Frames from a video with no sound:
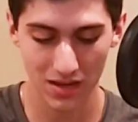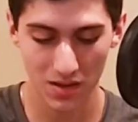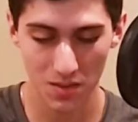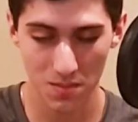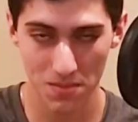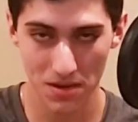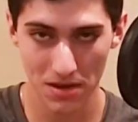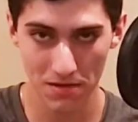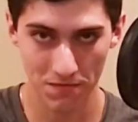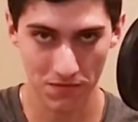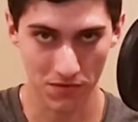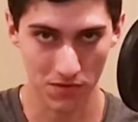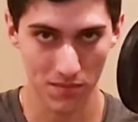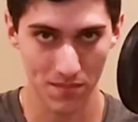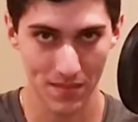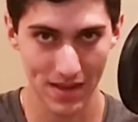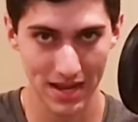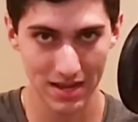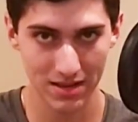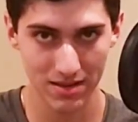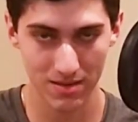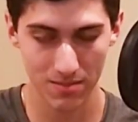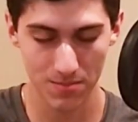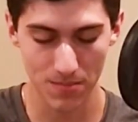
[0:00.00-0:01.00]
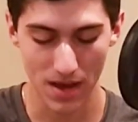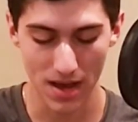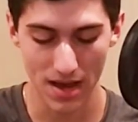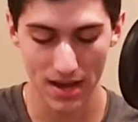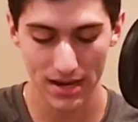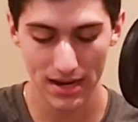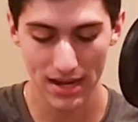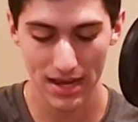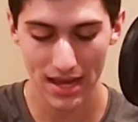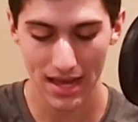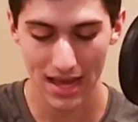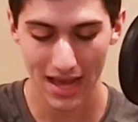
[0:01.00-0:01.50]
that can compete for a main
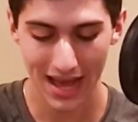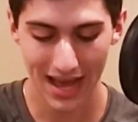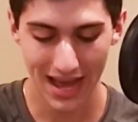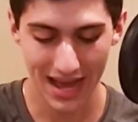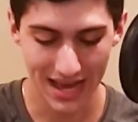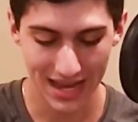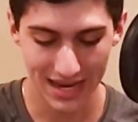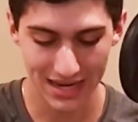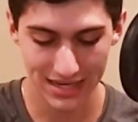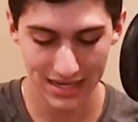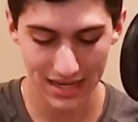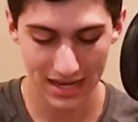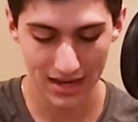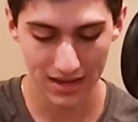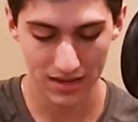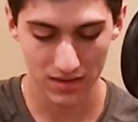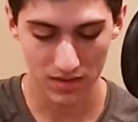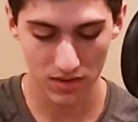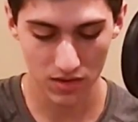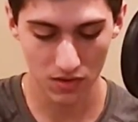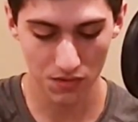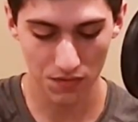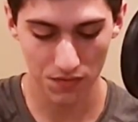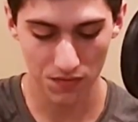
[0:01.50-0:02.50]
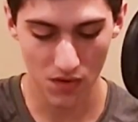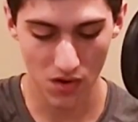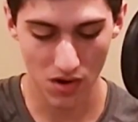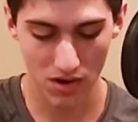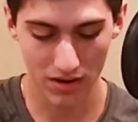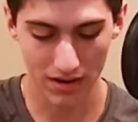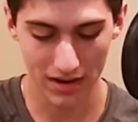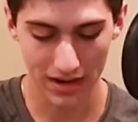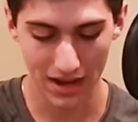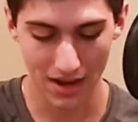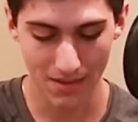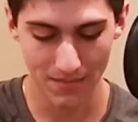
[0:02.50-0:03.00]
spot, And so
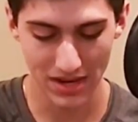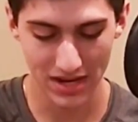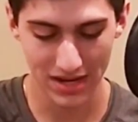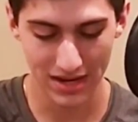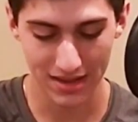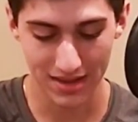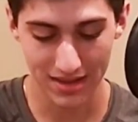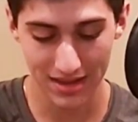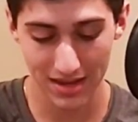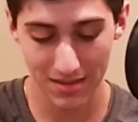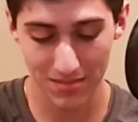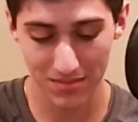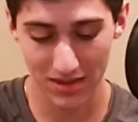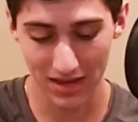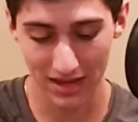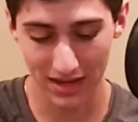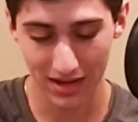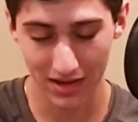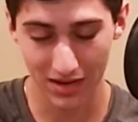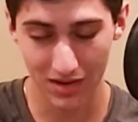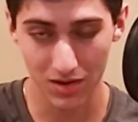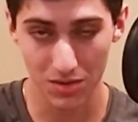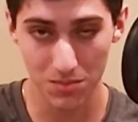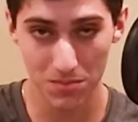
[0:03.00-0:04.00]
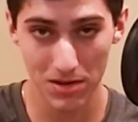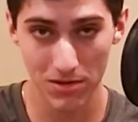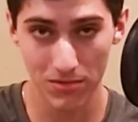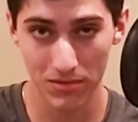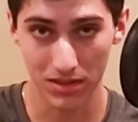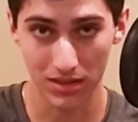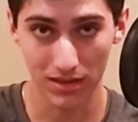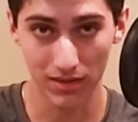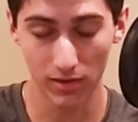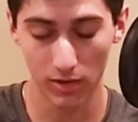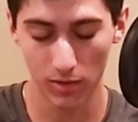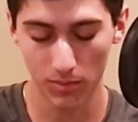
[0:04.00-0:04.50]
far, I mean, it seems like it could
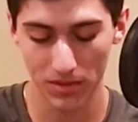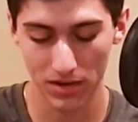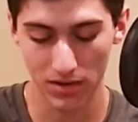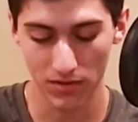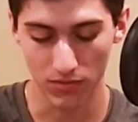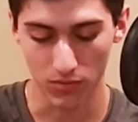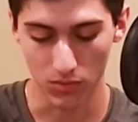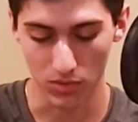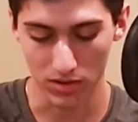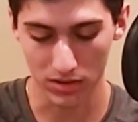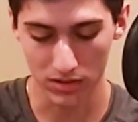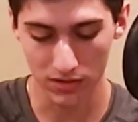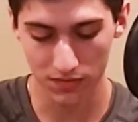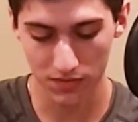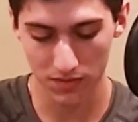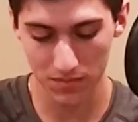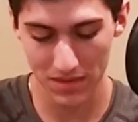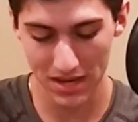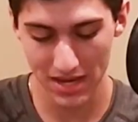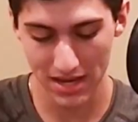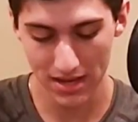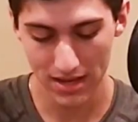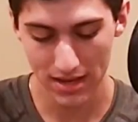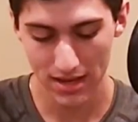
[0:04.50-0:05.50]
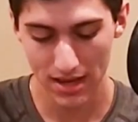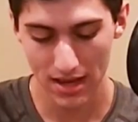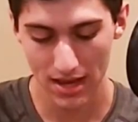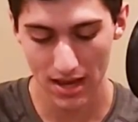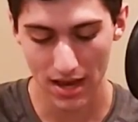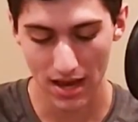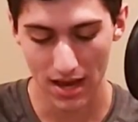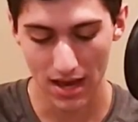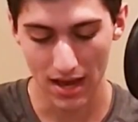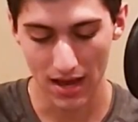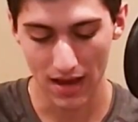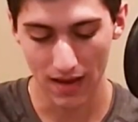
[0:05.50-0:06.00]
be with a little bit of work for me.
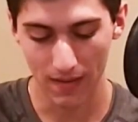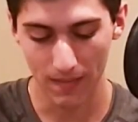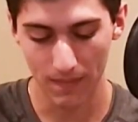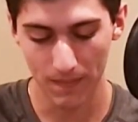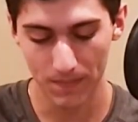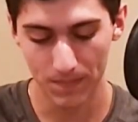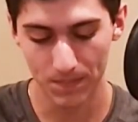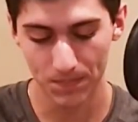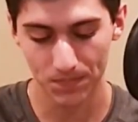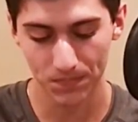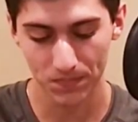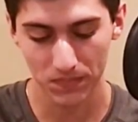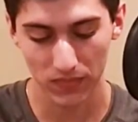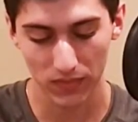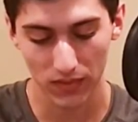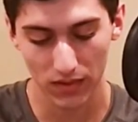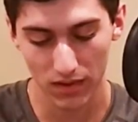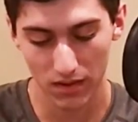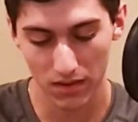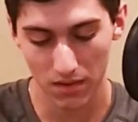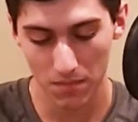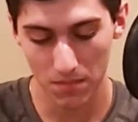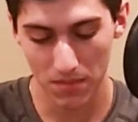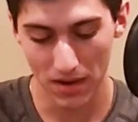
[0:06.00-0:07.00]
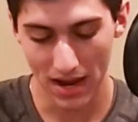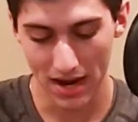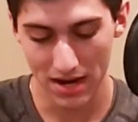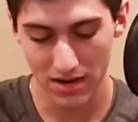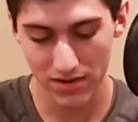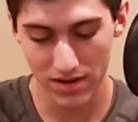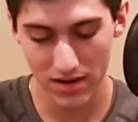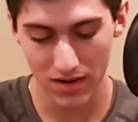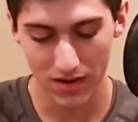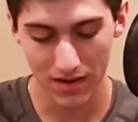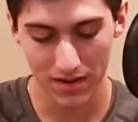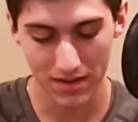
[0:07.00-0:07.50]

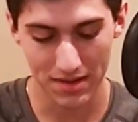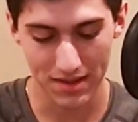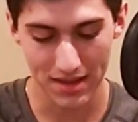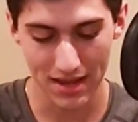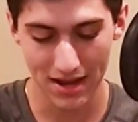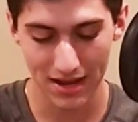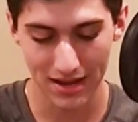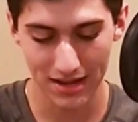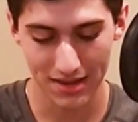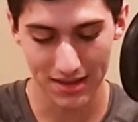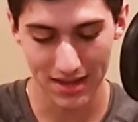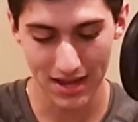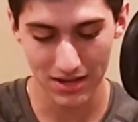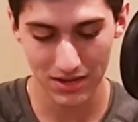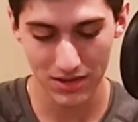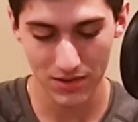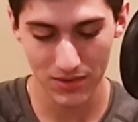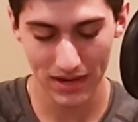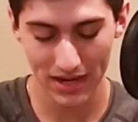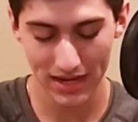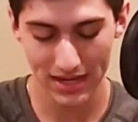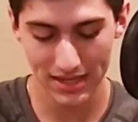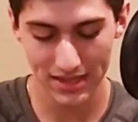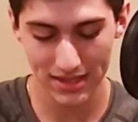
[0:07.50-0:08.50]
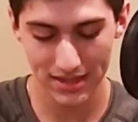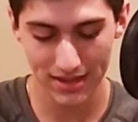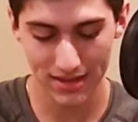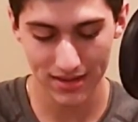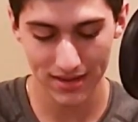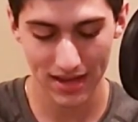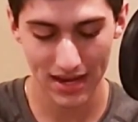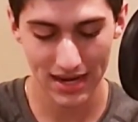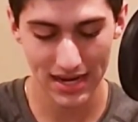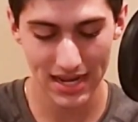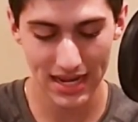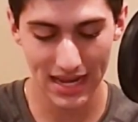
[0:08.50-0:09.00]
But I don't know. It's not doing
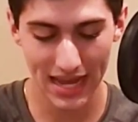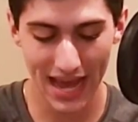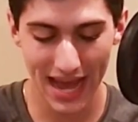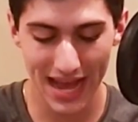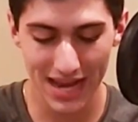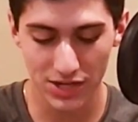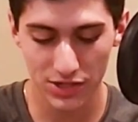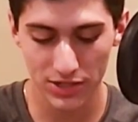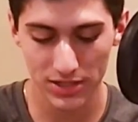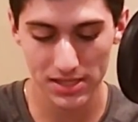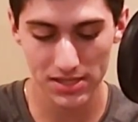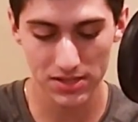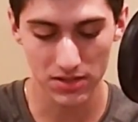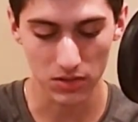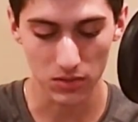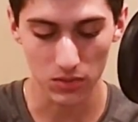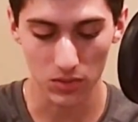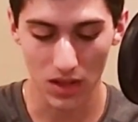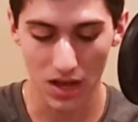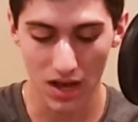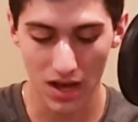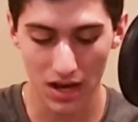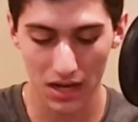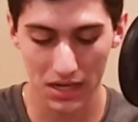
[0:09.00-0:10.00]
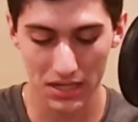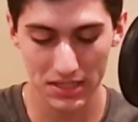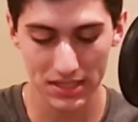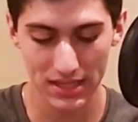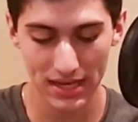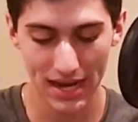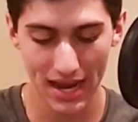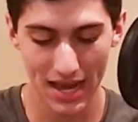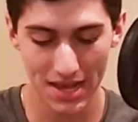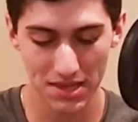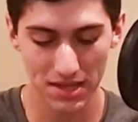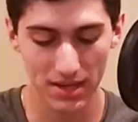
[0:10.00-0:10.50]
any catches or
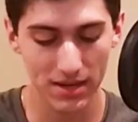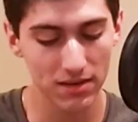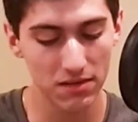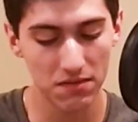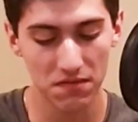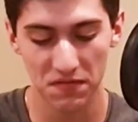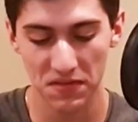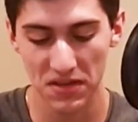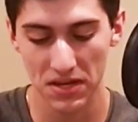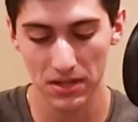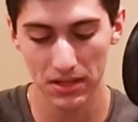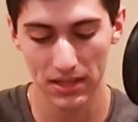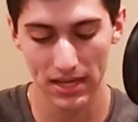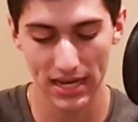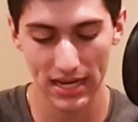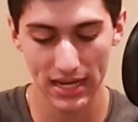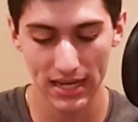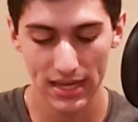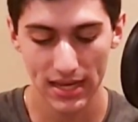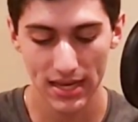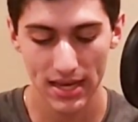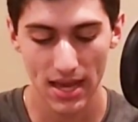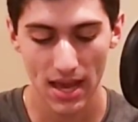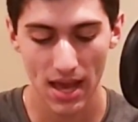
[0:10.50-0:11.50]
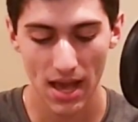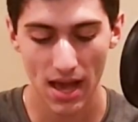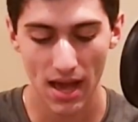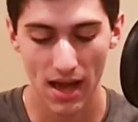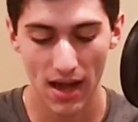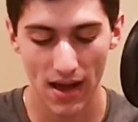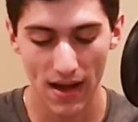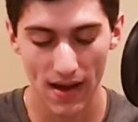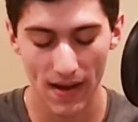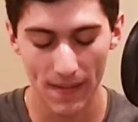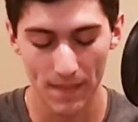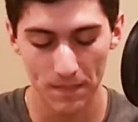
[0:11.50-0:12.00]
locks. It has a good feeling,
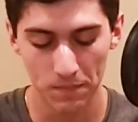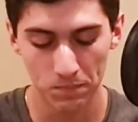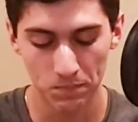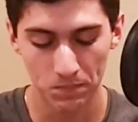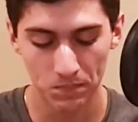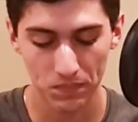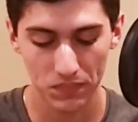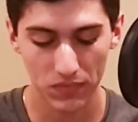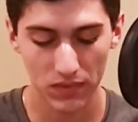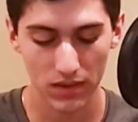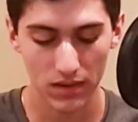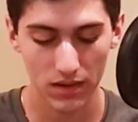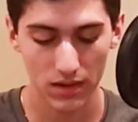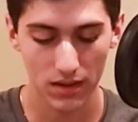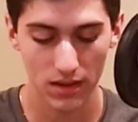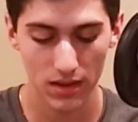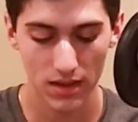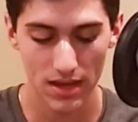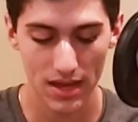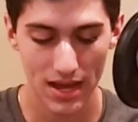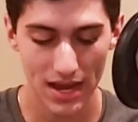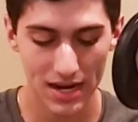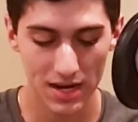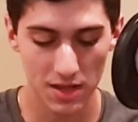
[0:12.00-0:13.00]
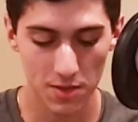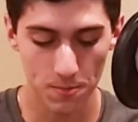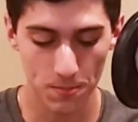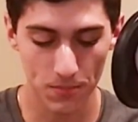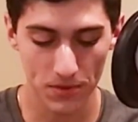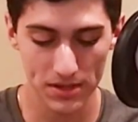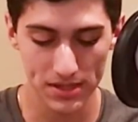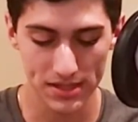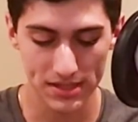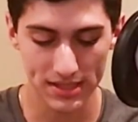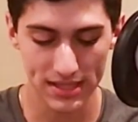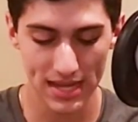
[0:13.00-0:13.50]
and
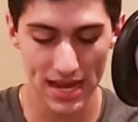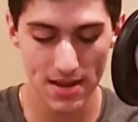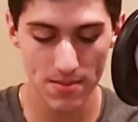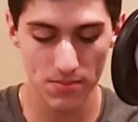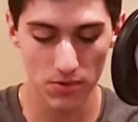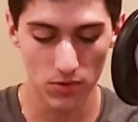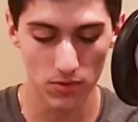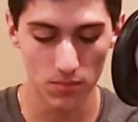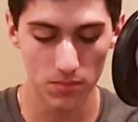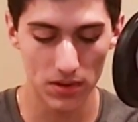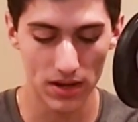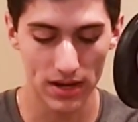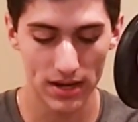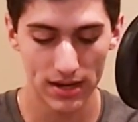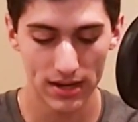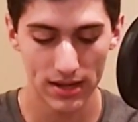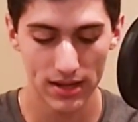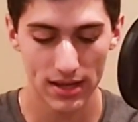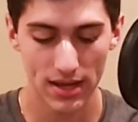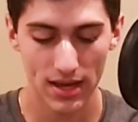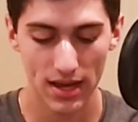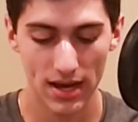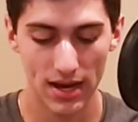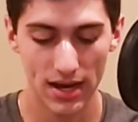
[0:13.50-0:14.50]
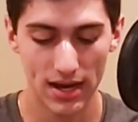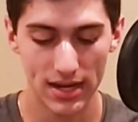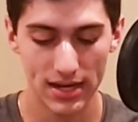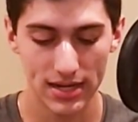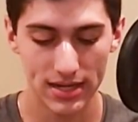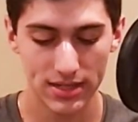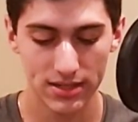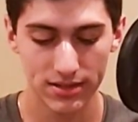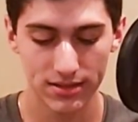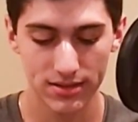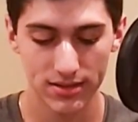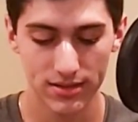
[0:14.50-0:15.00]
it's pretty stable, but
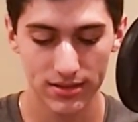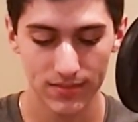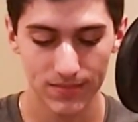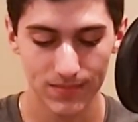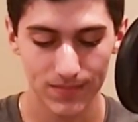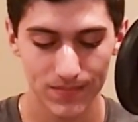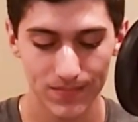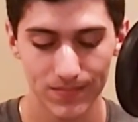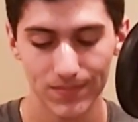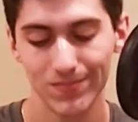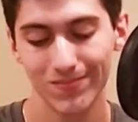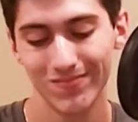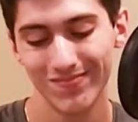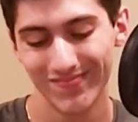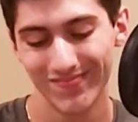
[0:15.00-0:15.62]
just